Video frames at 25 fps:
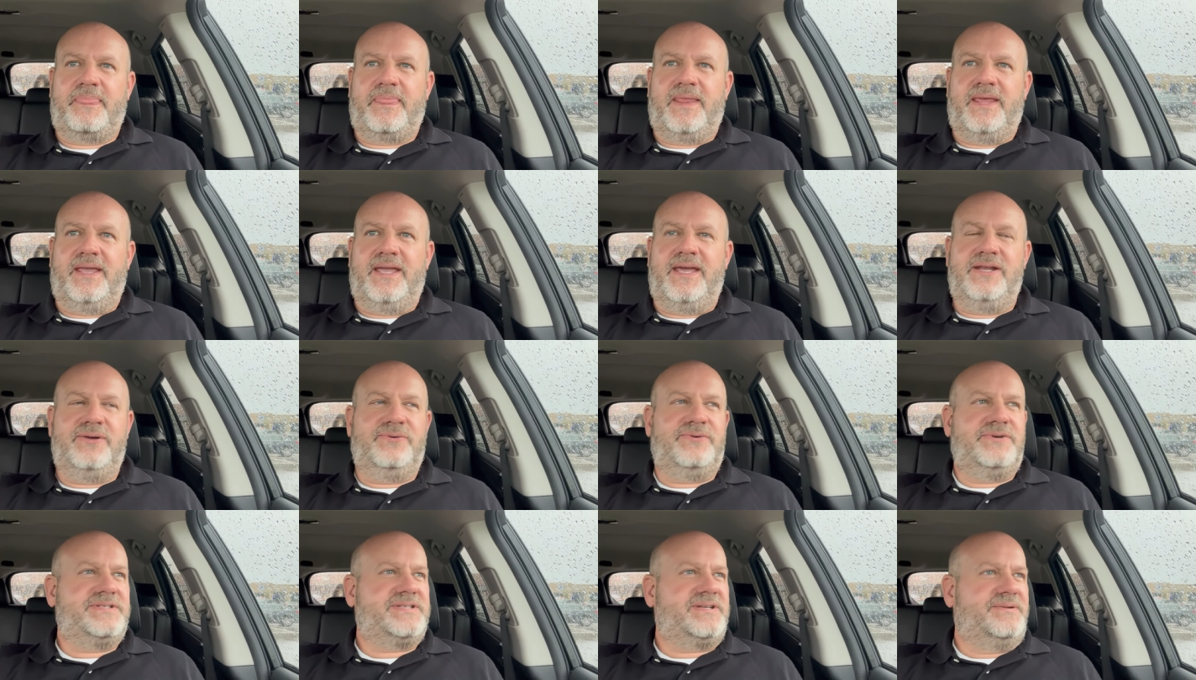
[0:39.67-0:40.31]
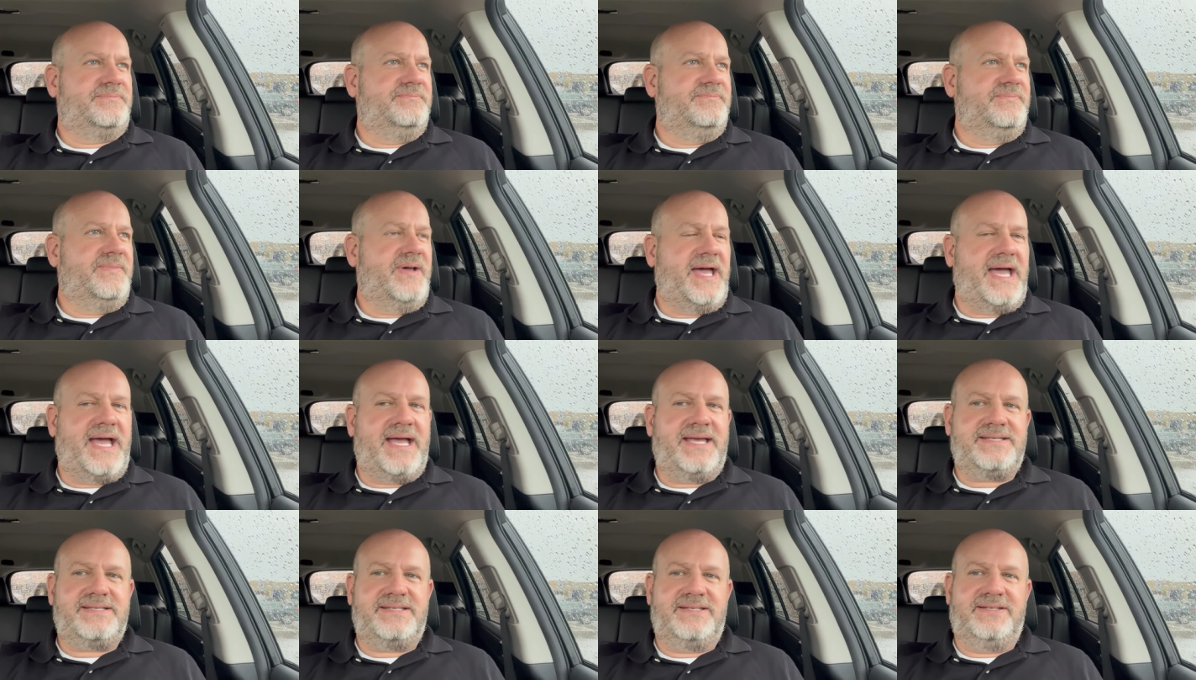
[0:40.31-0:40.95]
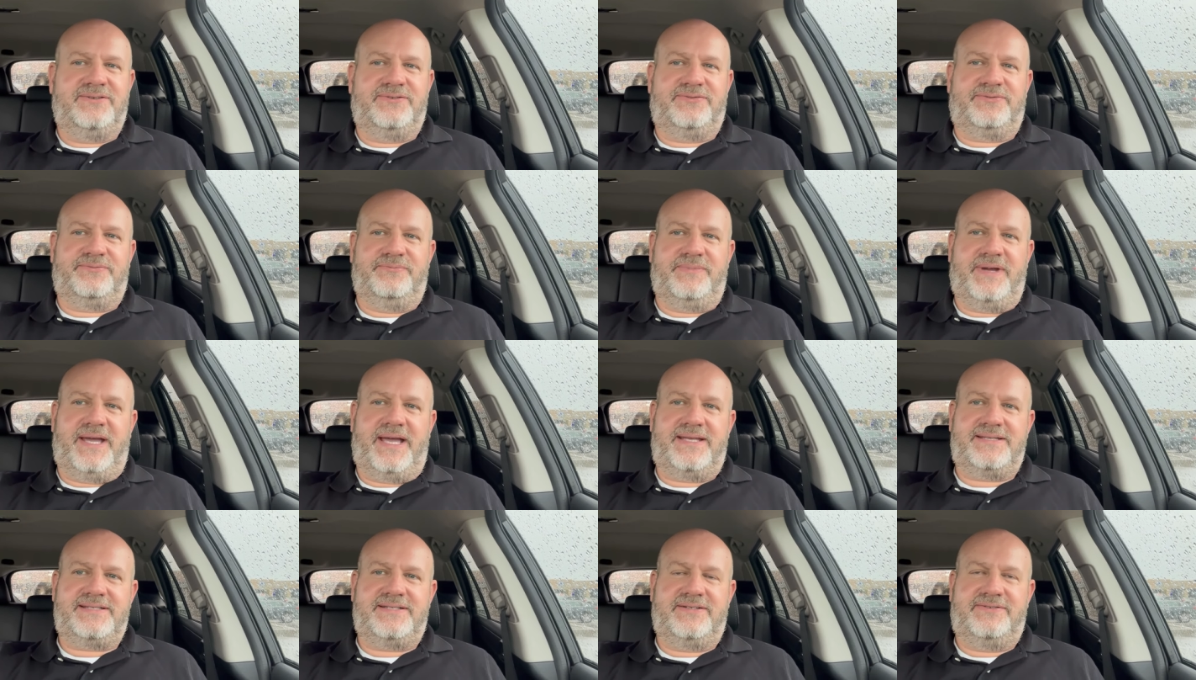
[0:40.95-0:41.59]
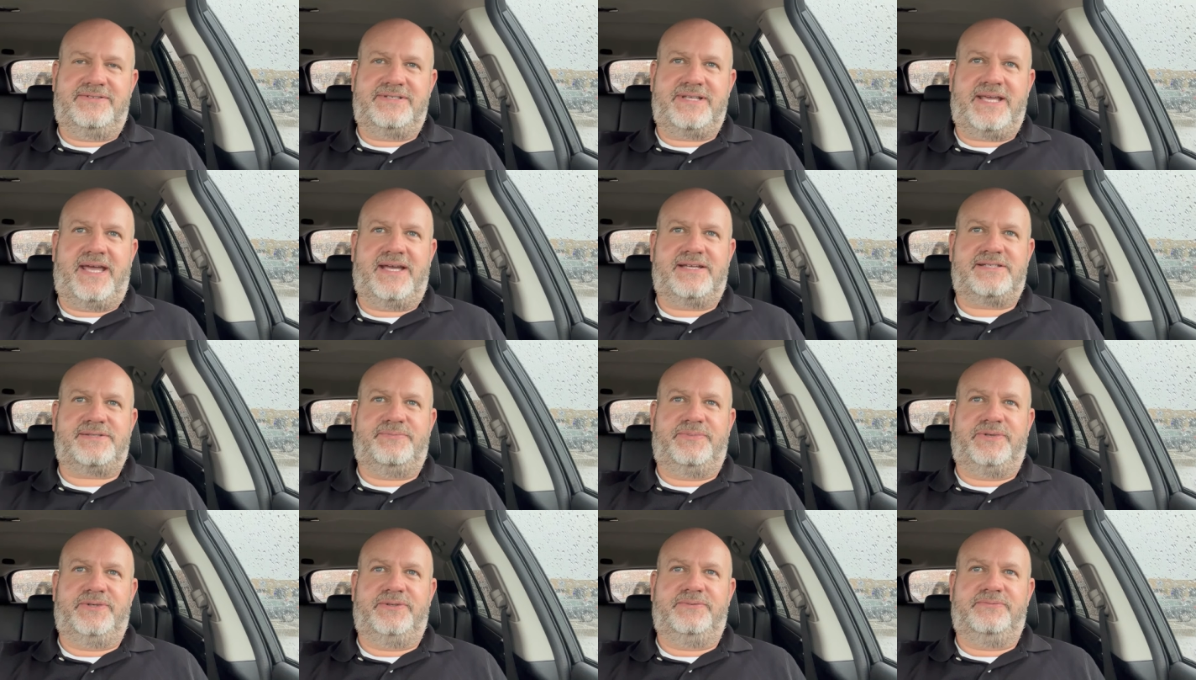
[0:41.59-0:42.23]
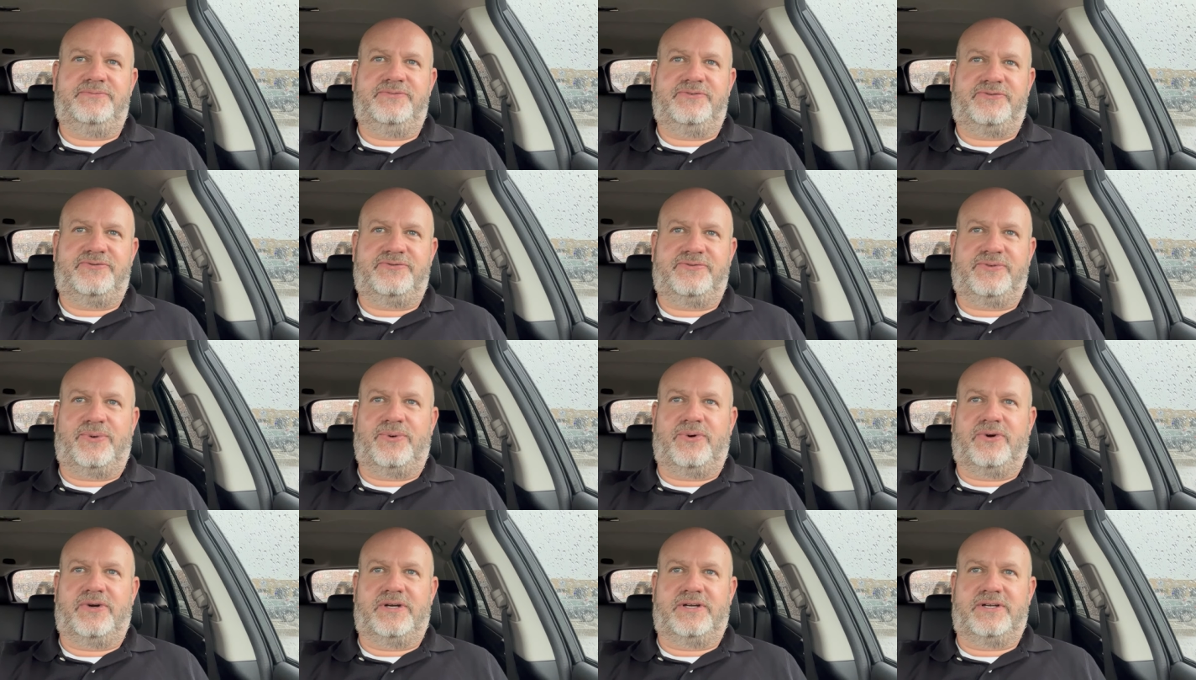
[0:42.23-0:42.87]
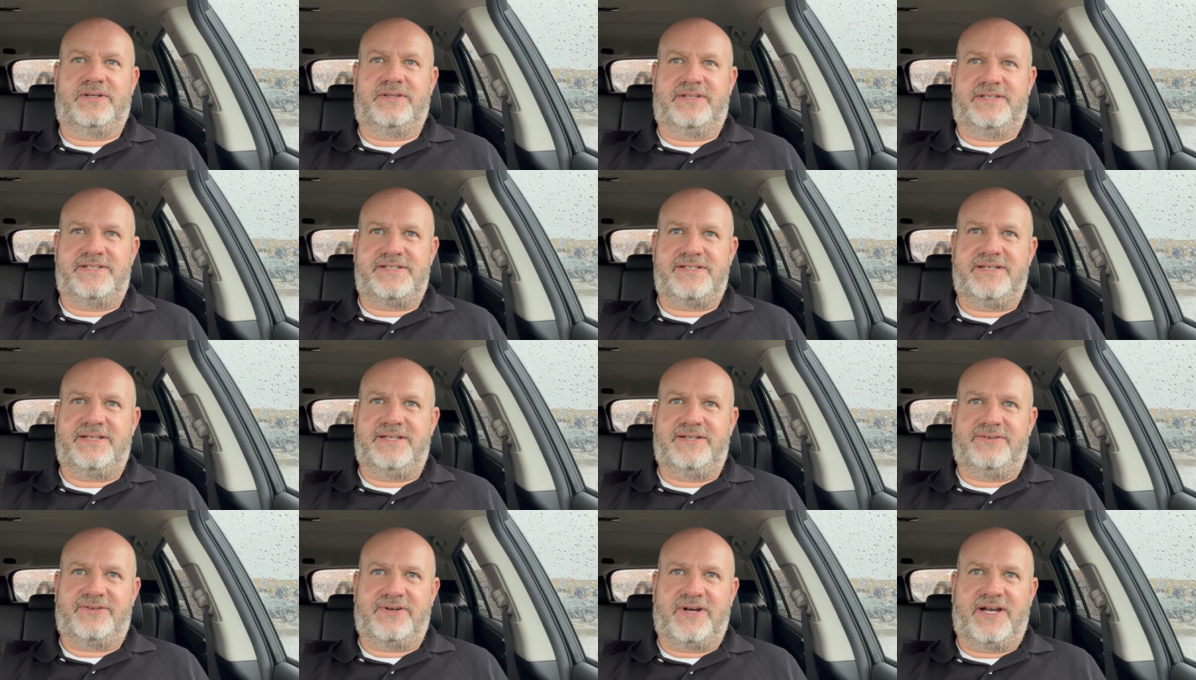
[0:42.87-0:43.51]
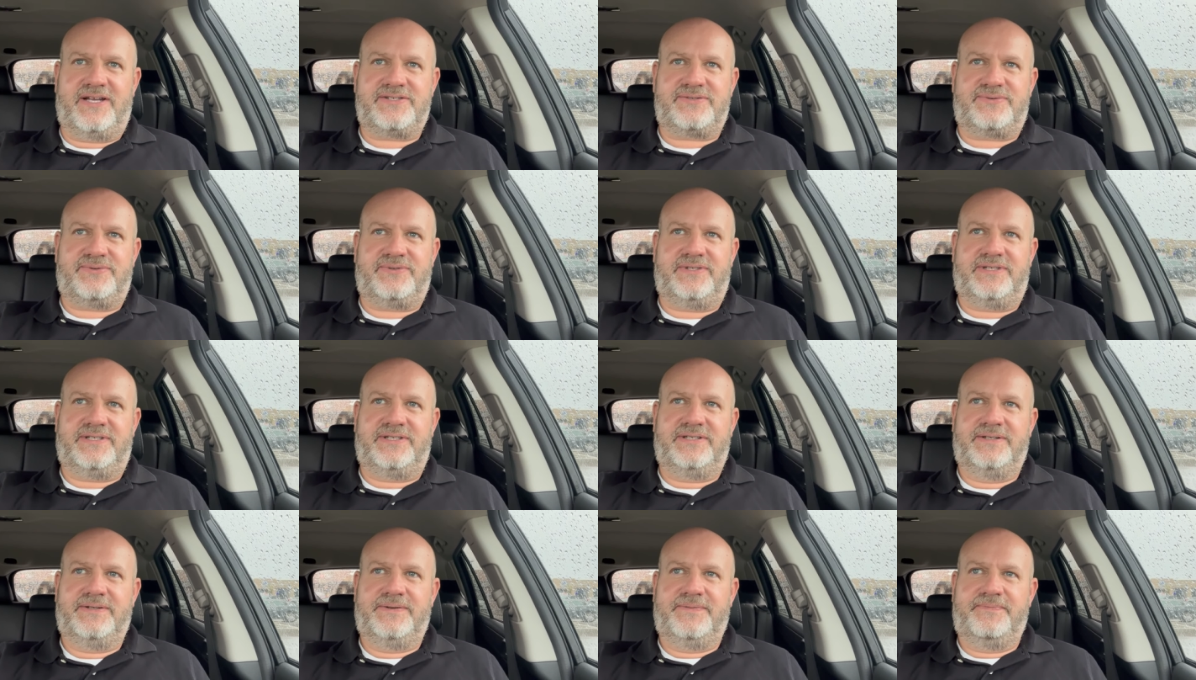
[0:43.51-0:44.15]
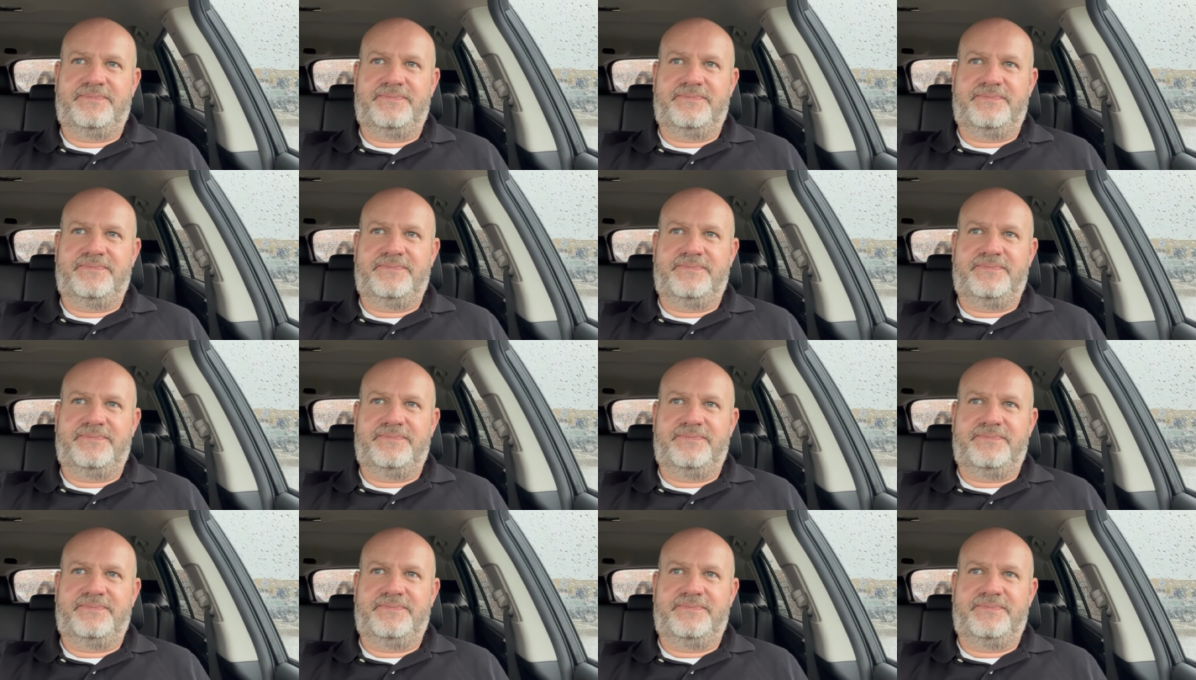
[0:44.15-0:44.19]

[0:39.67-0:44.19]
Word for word: And it was a massive, massive tax boom for the city of Crestwood.